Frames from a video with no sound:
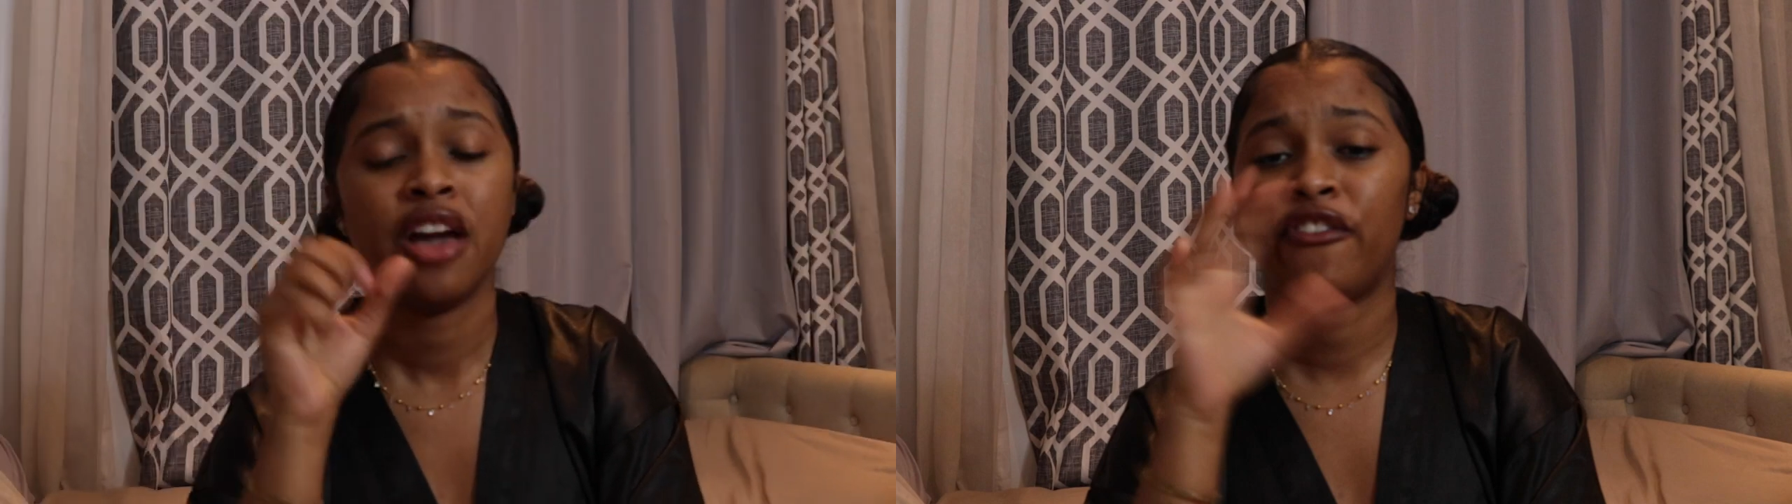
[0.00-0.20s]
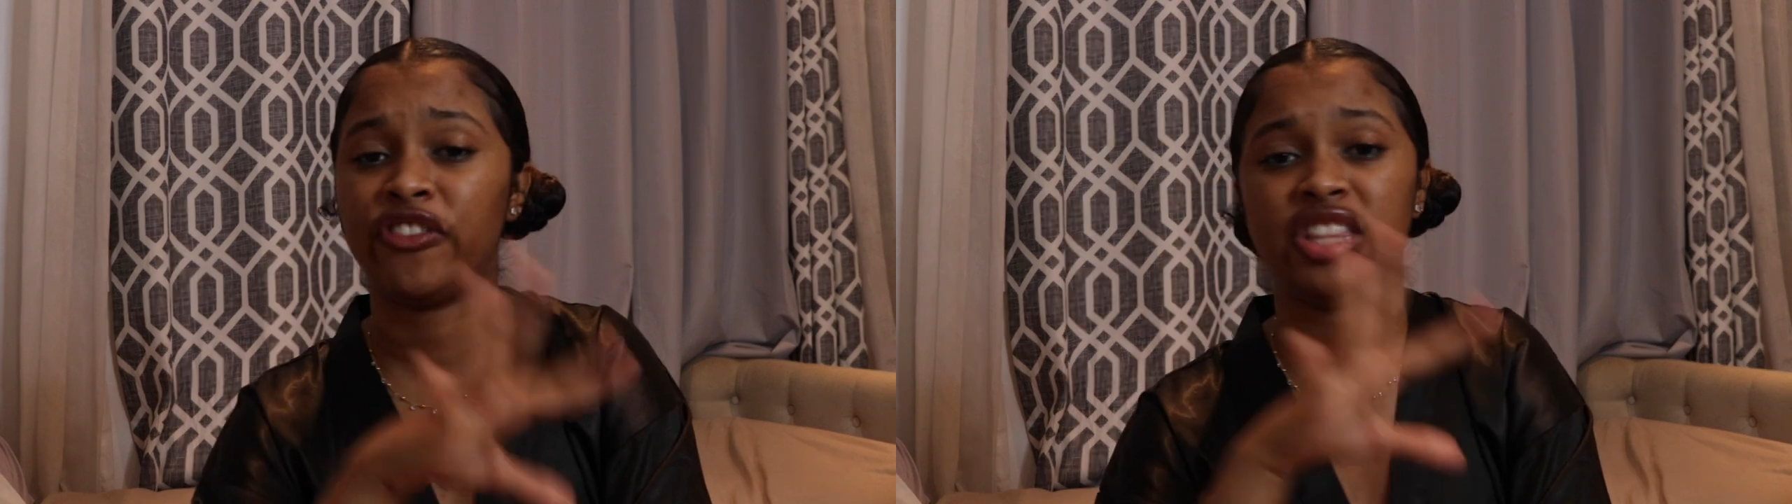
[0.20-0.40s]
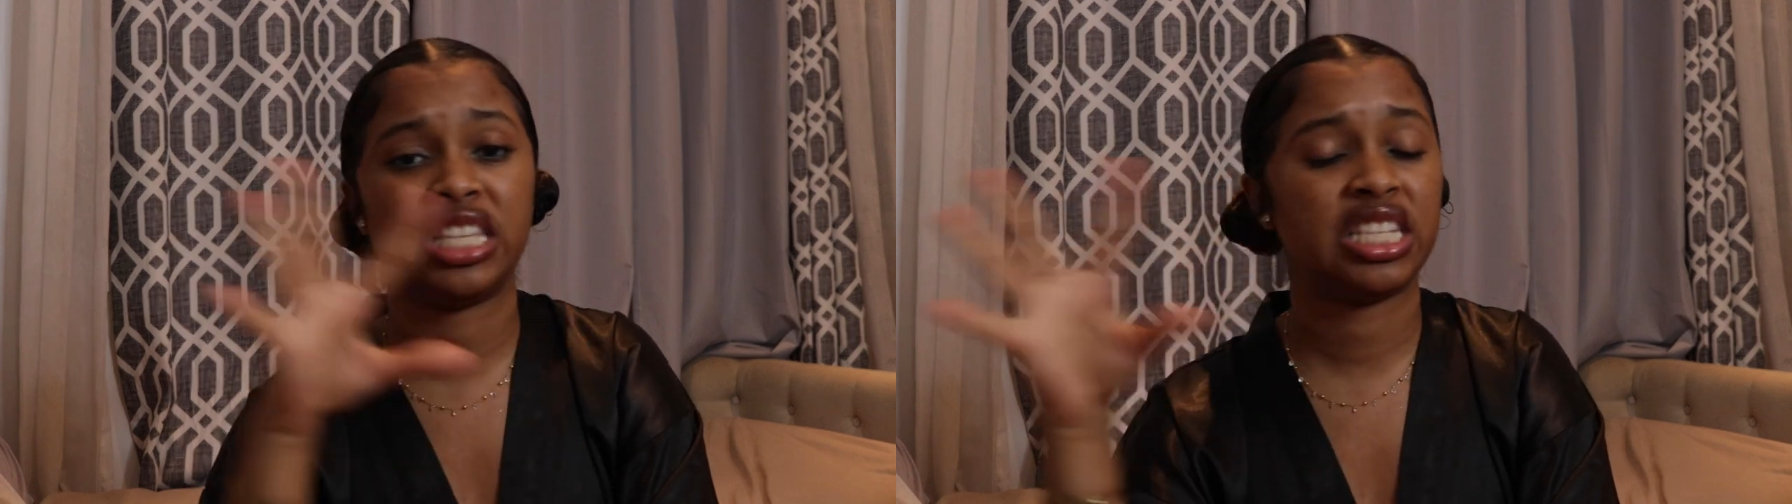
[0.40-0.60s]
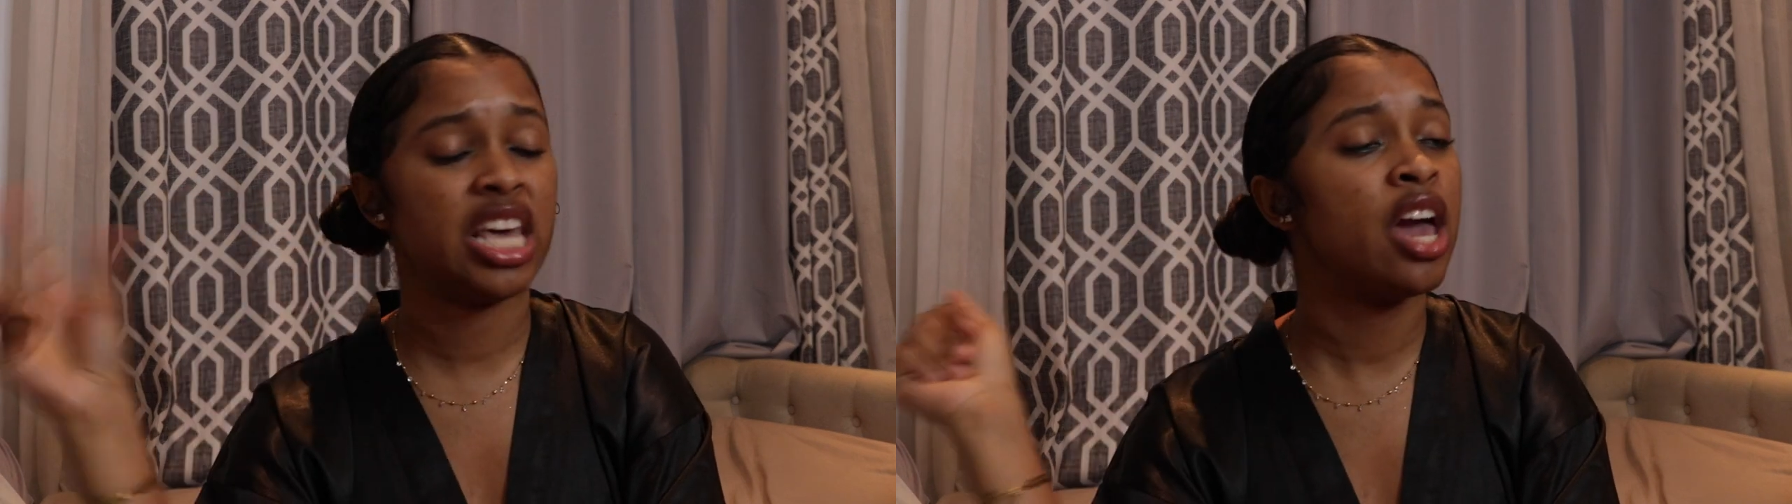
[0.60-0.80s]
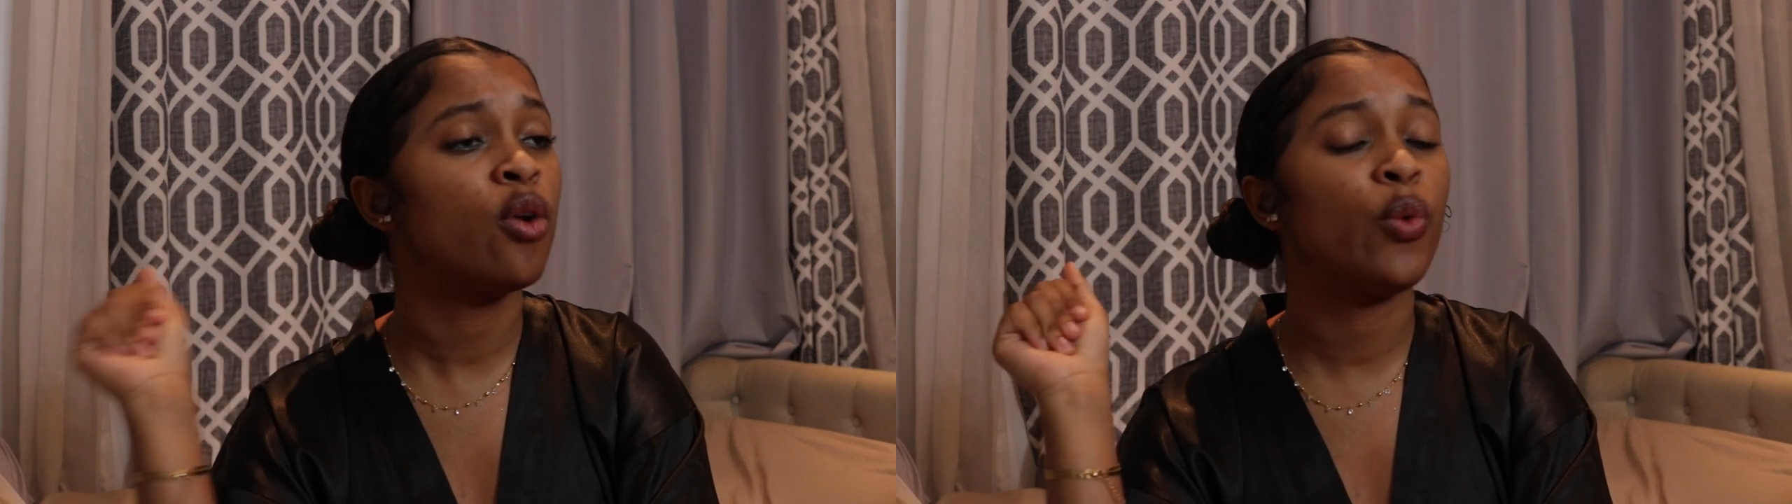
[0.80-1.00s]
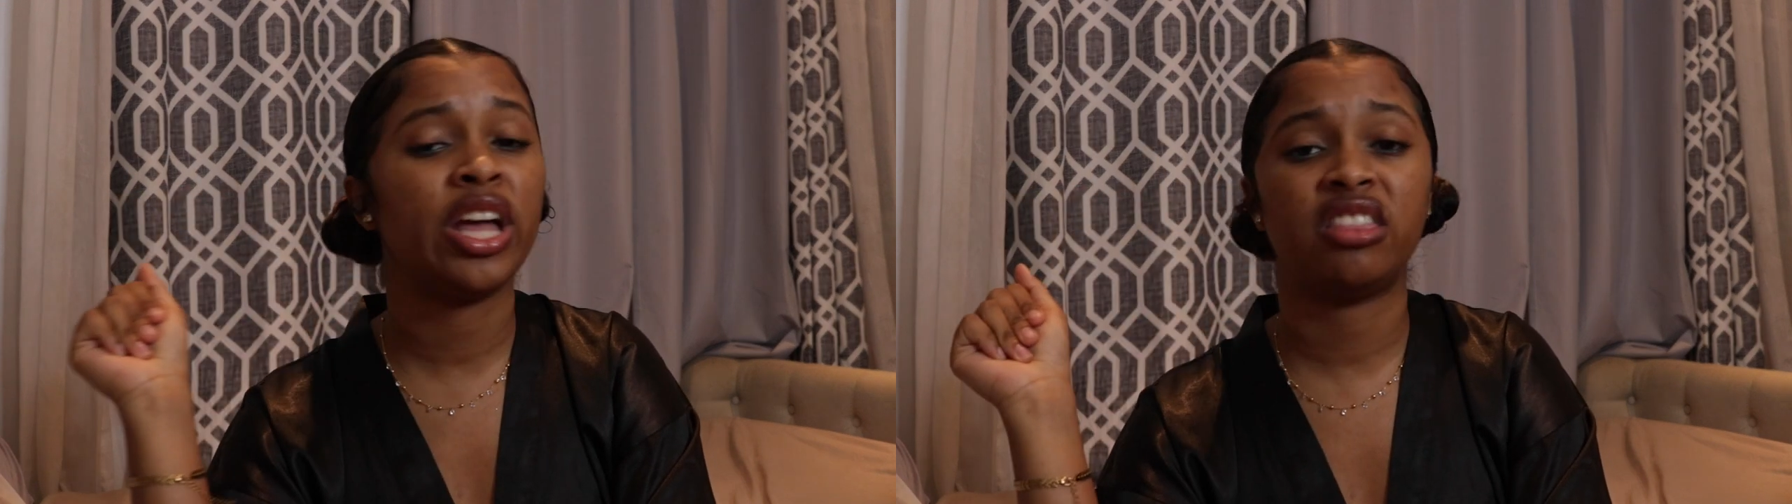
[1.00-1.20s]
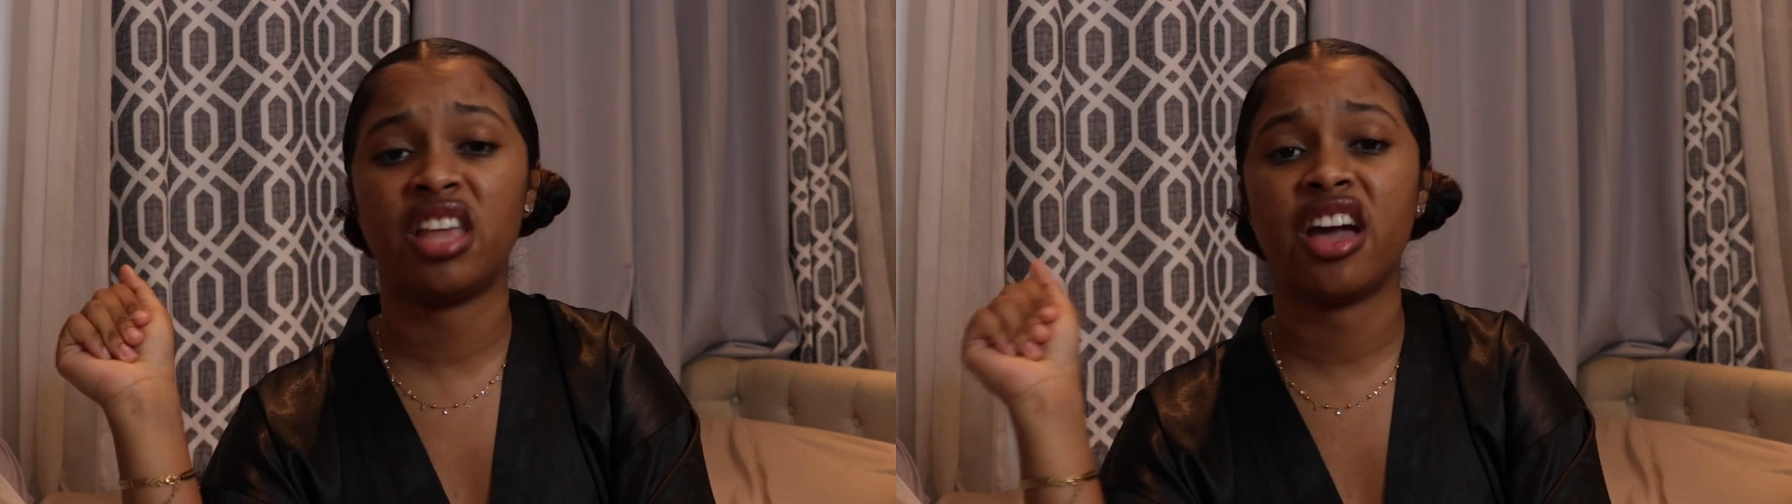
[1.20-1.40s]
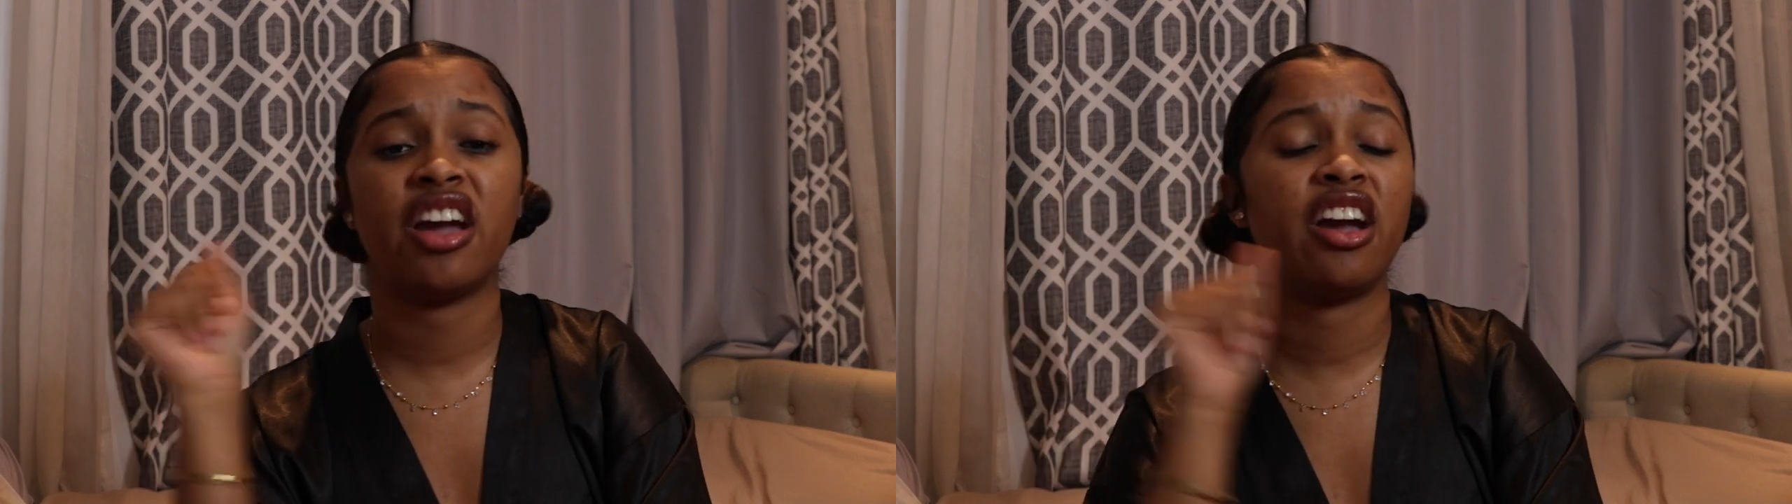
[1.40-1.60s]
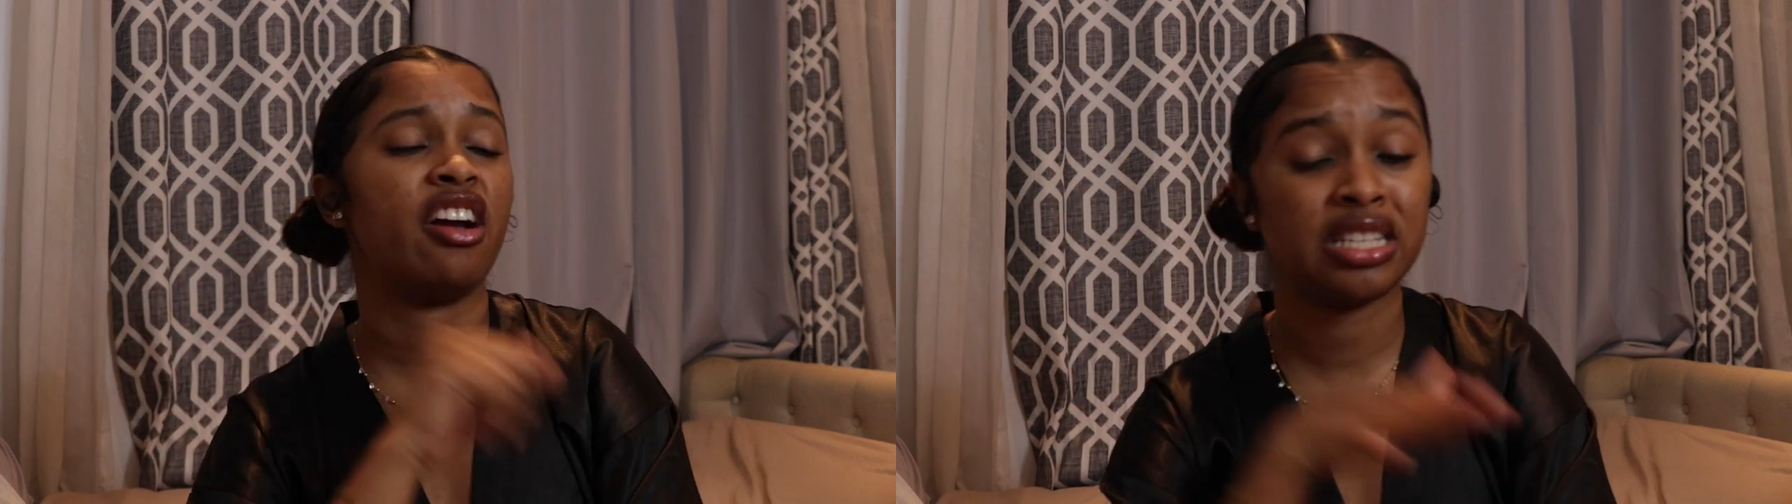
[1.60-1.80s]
50 Cent went there.